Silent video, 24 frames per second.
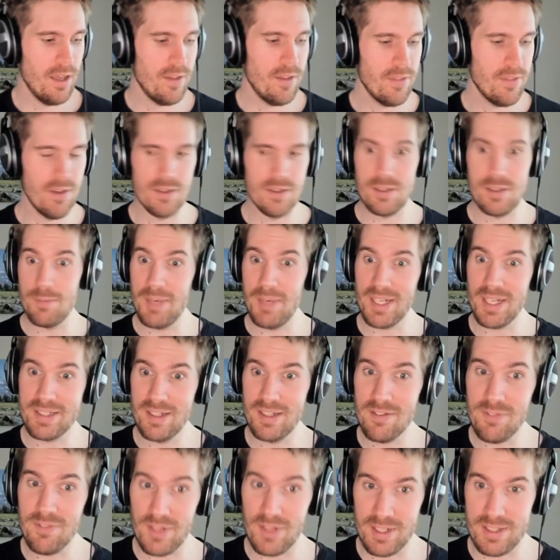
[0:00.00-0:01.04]
there's a big
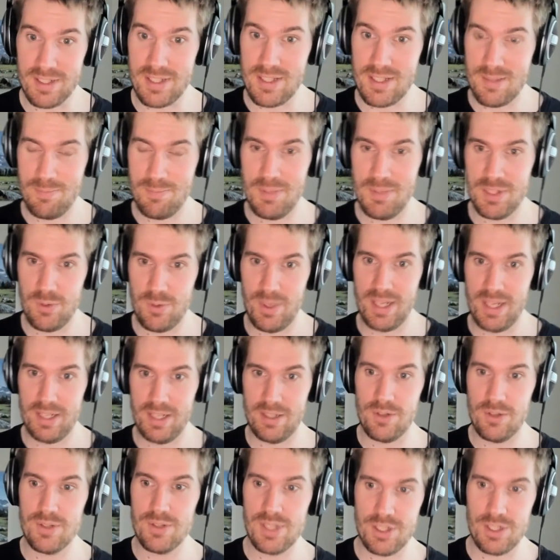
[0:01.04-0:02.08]
difference between
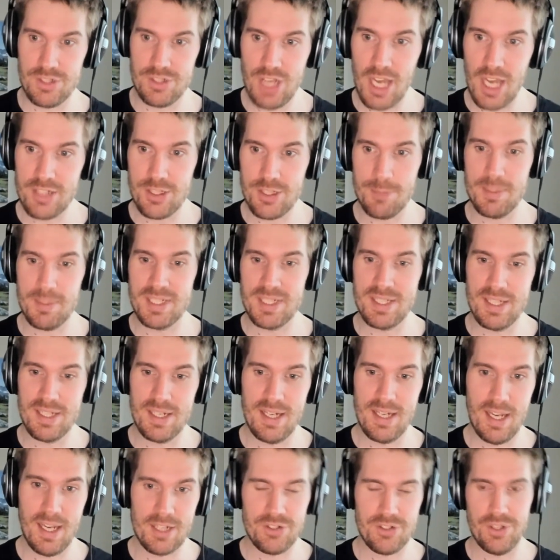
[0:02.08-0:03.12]
using ChatGPT and
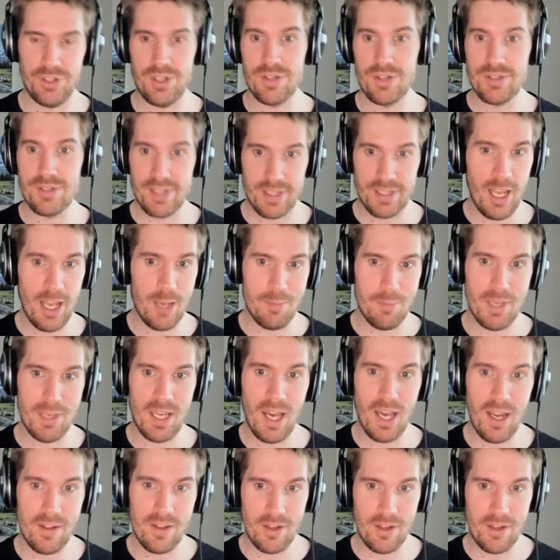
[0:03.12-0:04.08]
actually using the API